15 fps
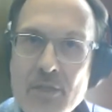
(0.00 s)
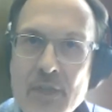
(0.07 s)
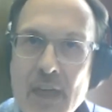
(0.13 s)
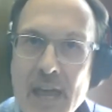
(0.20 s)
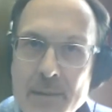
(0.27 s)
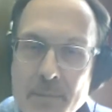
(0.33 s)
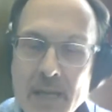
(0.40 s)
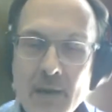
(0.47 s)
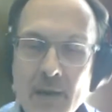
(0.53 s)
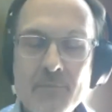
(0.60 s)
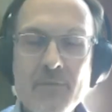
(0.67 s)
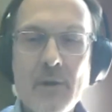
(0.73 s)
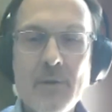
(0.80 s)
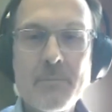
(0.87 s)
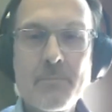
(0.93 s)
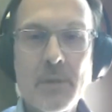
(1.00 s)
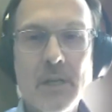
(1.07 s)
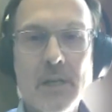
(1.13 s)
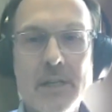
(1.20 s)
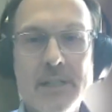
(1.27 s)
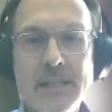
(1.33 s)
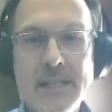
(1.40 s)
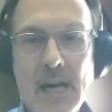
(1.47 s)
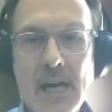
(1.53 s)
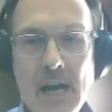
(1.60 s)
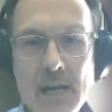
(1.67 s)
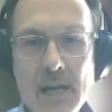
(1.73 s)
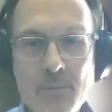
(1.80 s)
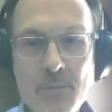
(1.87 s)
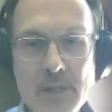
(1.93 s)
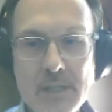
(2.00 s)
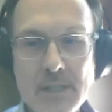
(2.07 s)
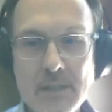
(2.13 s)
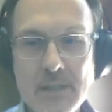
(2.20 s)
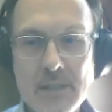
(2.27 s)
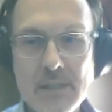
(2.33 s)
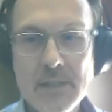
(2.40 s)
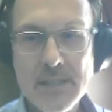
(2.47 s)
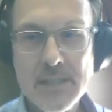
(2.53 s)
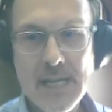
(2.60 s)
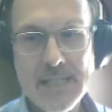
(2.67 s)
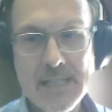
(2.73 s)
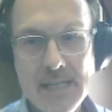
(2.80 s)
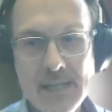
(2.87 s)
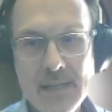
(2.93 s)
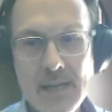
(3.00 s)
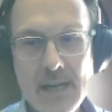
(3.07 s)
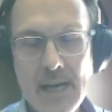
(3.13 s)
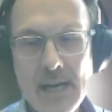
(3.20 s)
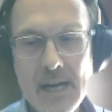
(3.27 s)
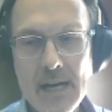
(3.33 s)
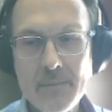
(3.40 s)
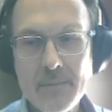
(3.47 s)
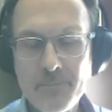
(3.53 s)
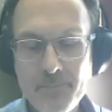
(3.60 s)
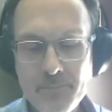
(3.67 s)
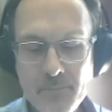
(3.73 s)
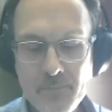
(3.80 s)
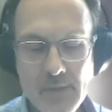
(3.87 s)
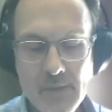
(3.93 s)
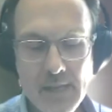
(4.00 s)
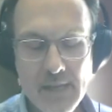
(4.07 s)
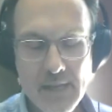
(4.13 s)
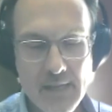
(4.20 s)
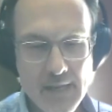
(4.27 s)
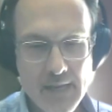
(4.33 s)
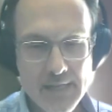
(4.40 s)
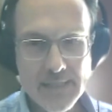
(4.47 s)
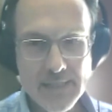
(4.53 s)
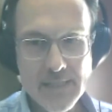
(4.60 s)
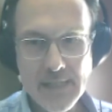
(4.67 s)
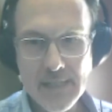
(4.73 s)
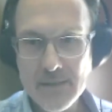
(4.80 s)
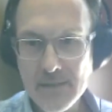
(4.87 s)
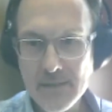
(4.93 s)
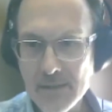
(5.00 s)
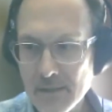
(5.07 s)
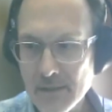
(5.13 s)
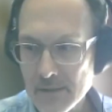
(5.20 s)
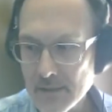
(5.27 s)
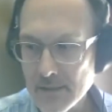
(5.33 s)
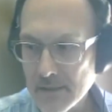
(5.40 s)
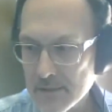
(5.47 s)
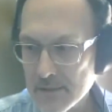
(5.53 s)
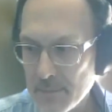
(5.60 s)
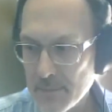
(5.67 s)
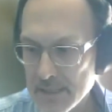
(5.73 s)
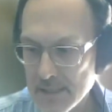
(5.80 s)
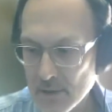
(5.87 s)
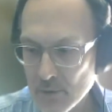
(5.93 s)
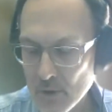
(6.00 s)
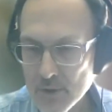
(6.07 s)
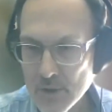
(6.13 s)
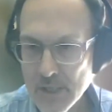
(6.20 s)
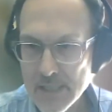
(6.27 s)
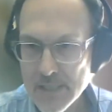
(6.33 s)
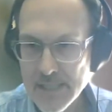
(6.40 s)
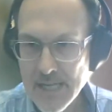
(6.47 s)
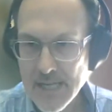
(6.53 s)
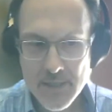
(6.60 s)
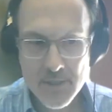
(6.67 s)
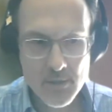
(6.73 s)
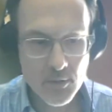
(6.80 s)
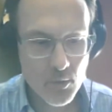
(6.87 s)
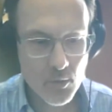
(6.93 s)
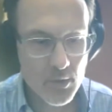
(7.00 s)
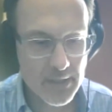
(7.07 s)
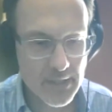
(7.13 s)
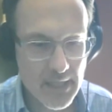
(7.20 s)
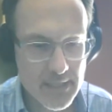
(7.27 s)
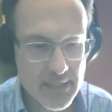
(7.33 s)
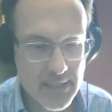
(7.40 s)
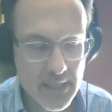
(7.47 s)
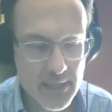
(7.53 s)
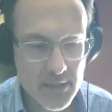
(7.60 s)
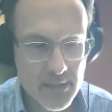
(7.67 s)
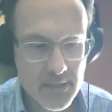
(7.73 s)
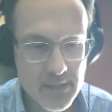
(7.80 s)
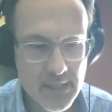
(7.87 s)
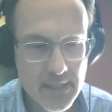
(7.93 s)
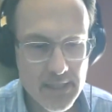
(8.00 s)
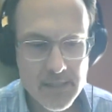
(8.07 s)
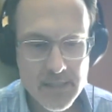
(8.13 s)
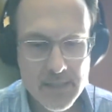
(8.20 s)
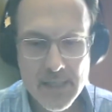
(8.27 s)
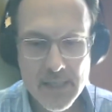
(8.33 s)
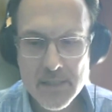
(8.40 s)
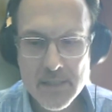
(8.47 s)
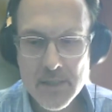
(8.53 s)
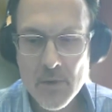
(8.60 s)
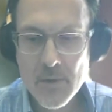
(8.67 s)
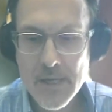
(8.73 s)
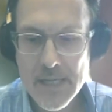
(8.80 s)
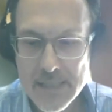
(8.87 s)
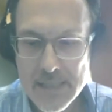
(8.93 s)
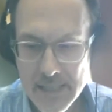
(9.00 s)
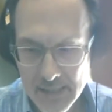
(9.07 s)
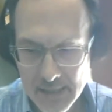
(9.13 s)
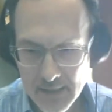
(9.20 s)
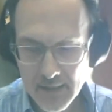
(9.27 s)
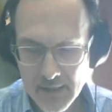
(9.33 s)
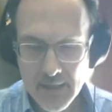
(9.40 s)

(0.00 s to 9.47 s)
they become very blurred in the hybrid setting. And indeed, especially across international organizations, it's so easy